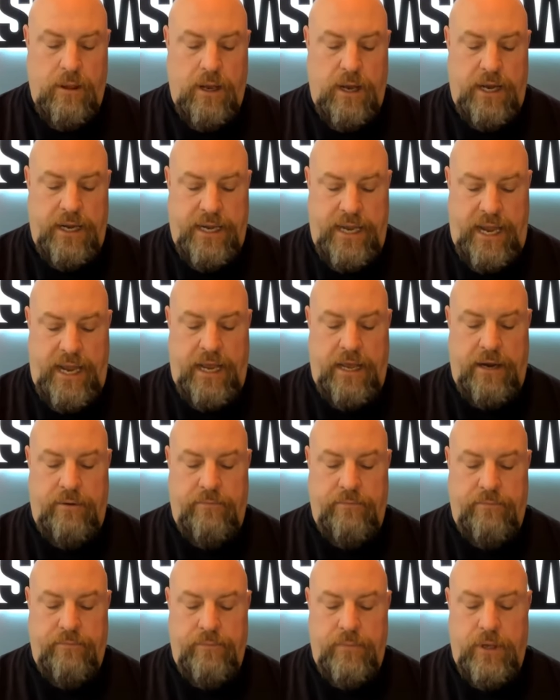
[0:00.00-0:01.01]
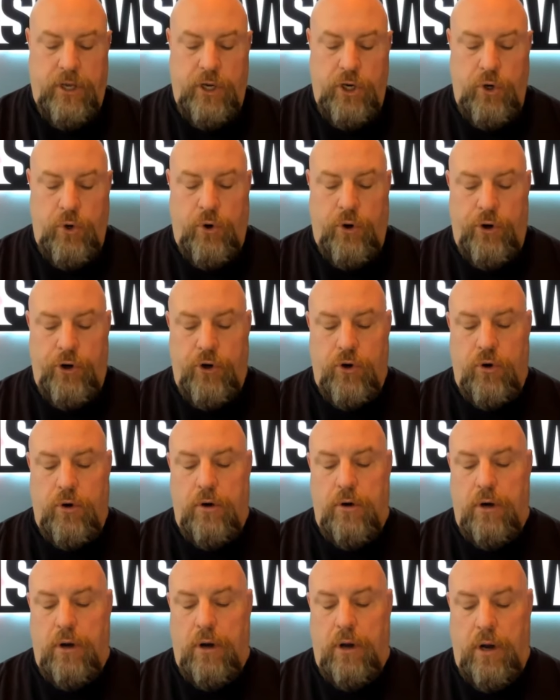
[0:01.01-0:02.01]
Again, you are
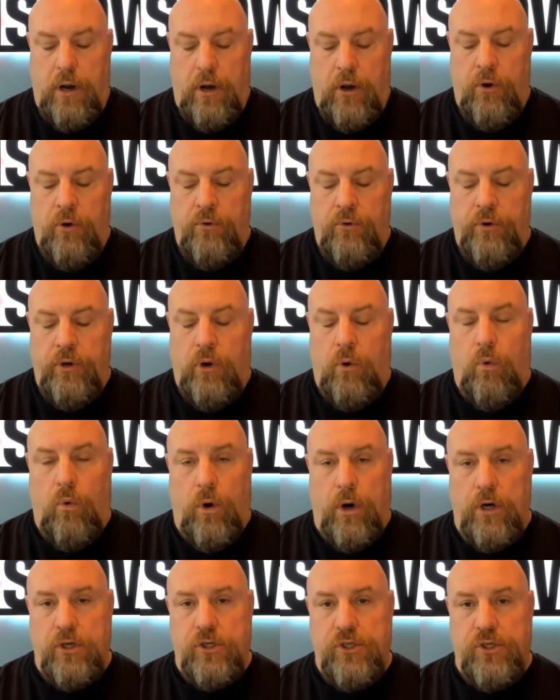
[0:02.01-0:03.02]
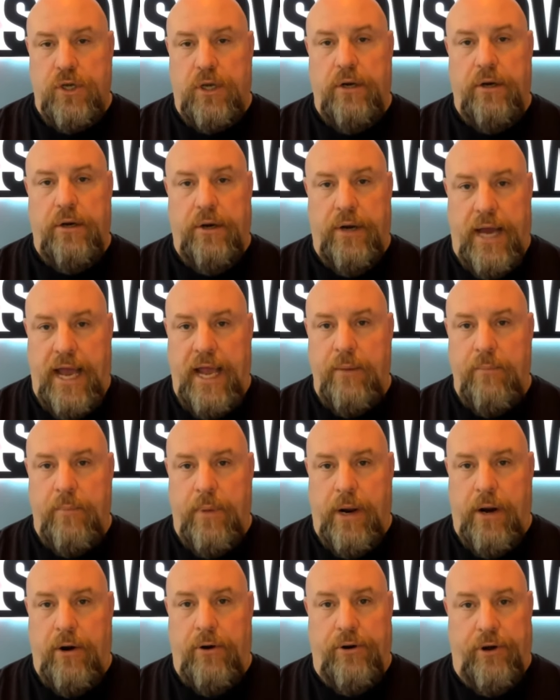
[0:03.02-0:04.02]
your own worst
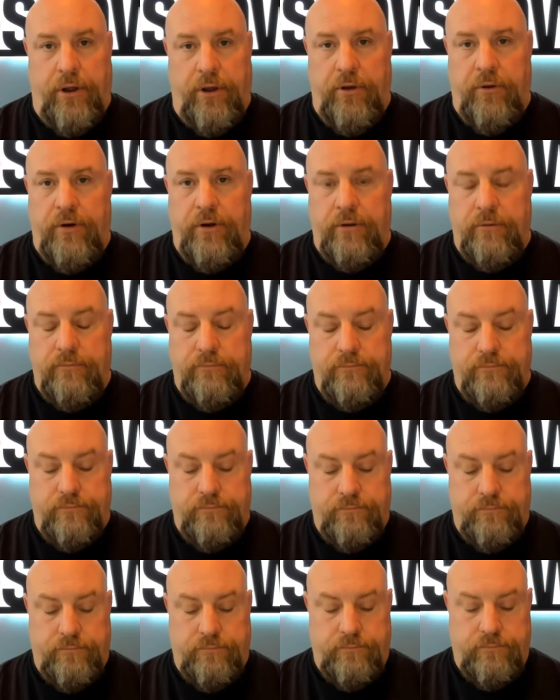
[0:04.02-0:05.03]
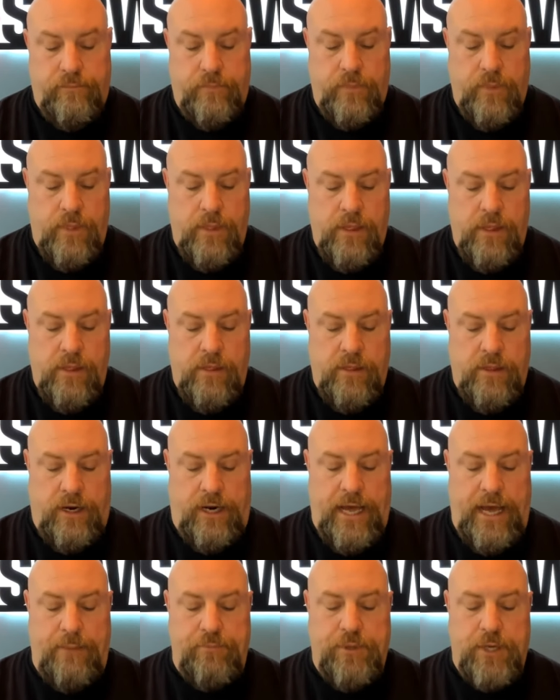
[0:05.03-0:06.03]
Nightmare, dude. The
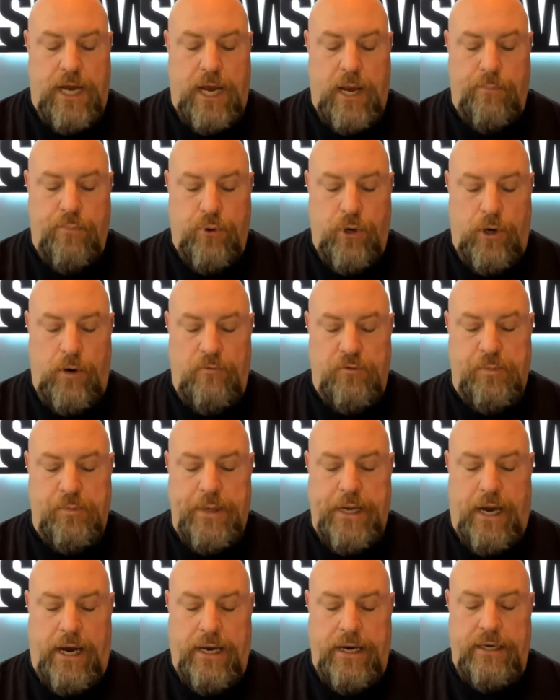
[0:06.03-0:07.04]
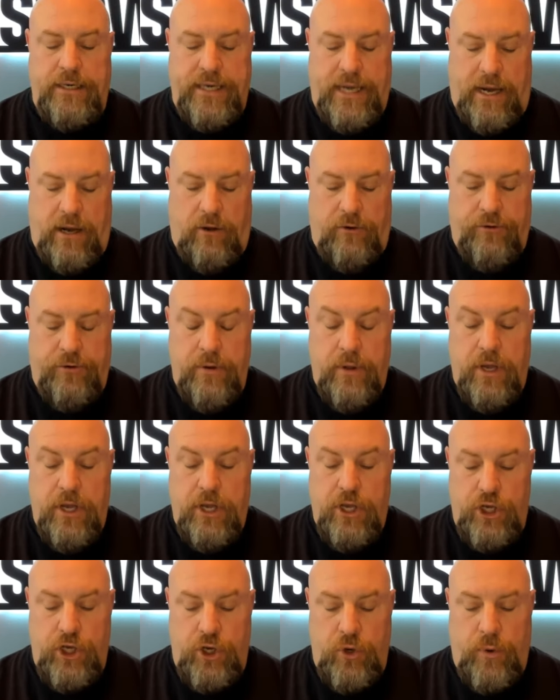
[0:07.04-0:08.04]
laptop proves beyond a doubt
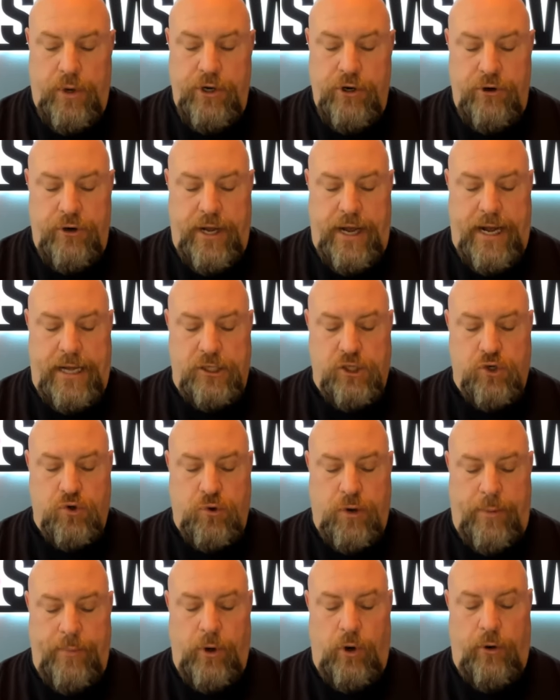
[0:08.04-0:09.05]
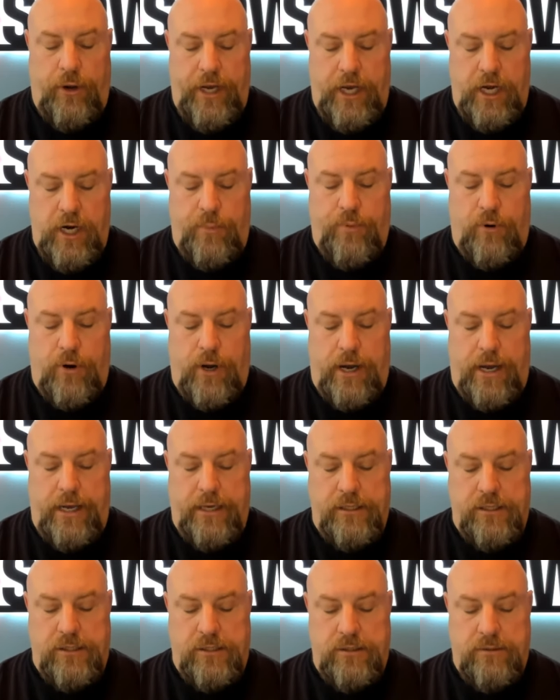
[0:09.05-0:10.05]
you and your dad's criminal
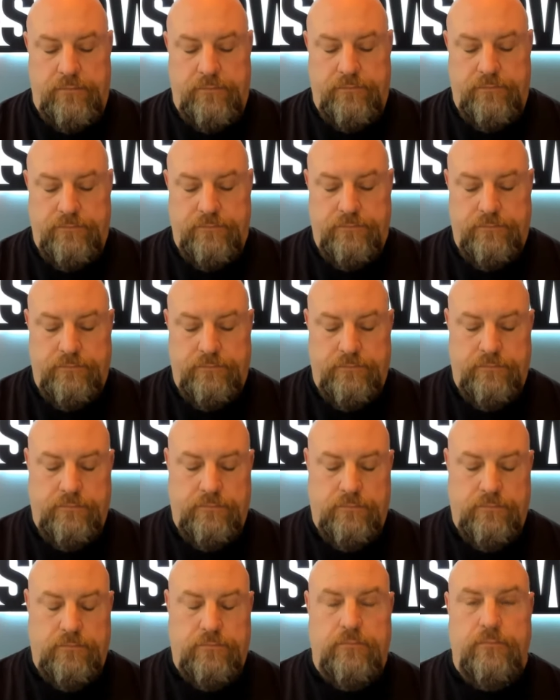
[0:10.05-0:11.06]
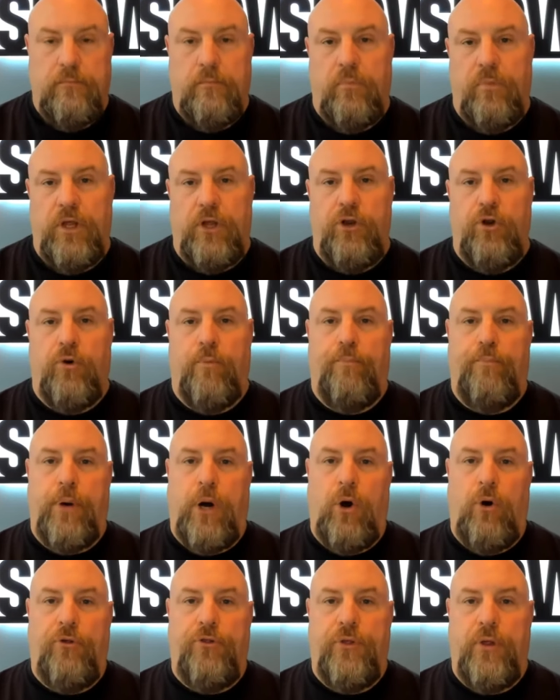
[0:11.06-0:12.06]
enterprise that you're
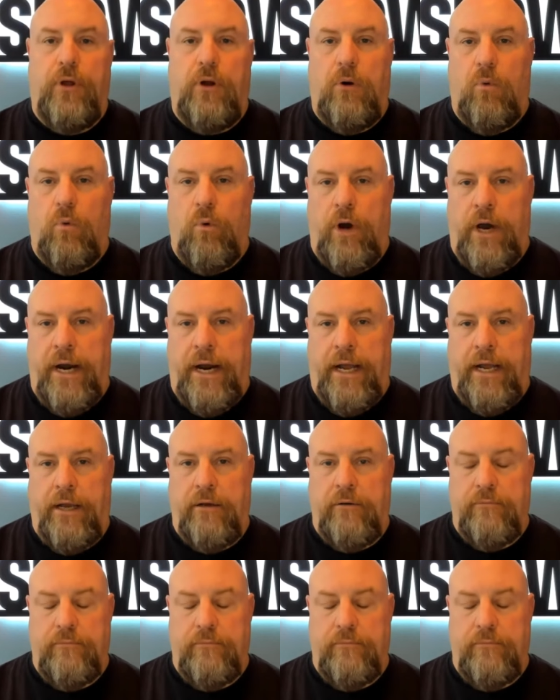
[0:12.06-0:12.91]
both running.